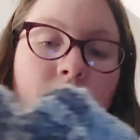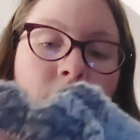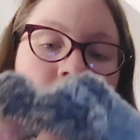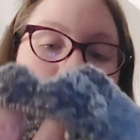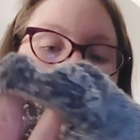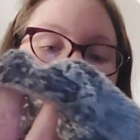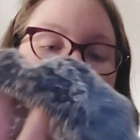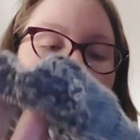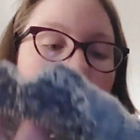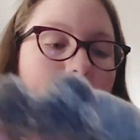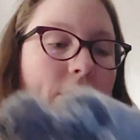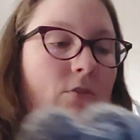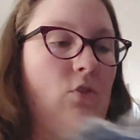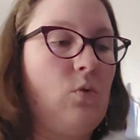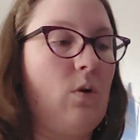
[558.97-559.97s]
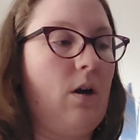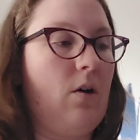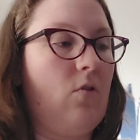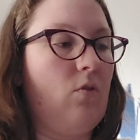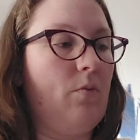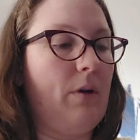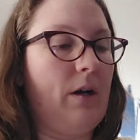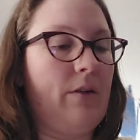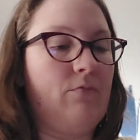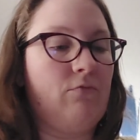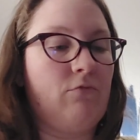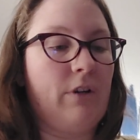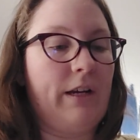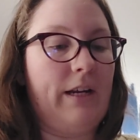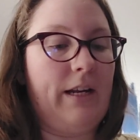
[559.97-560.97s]
I've just ground to a halt, but I
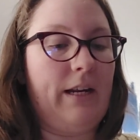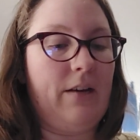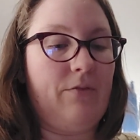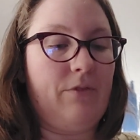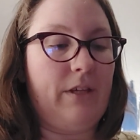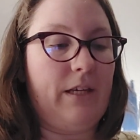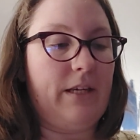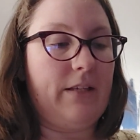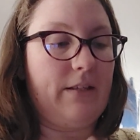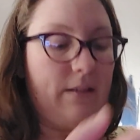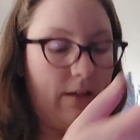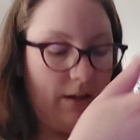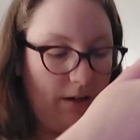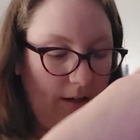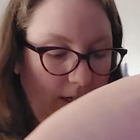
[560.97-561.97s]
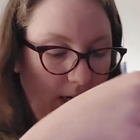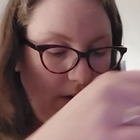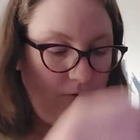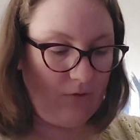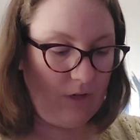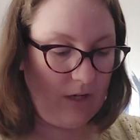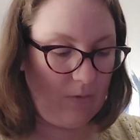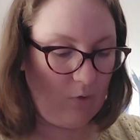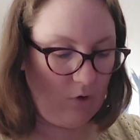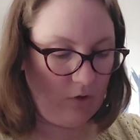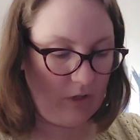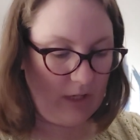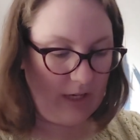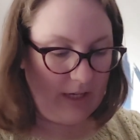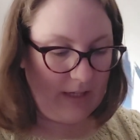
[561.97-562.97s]
really love this and I definitely
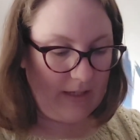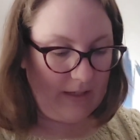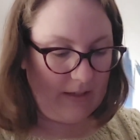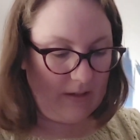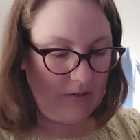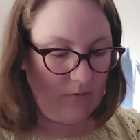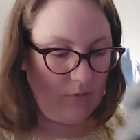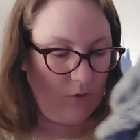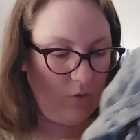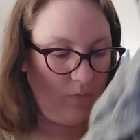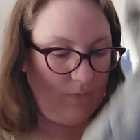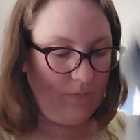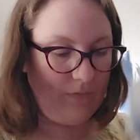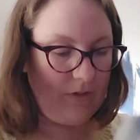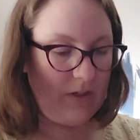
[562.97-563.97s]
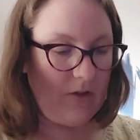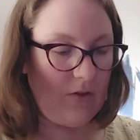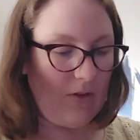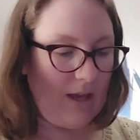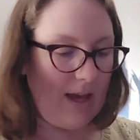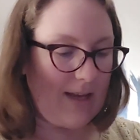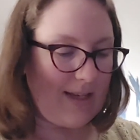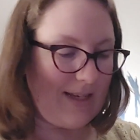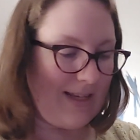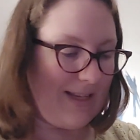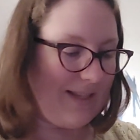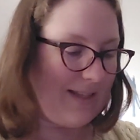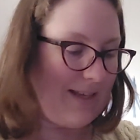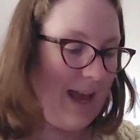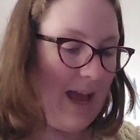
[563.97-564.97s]
want it as a sample. So that
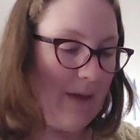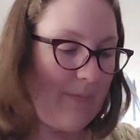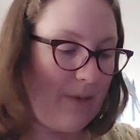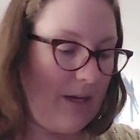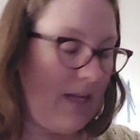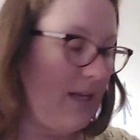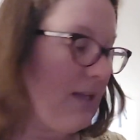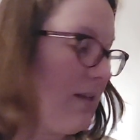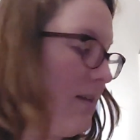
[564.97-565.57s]
is happening.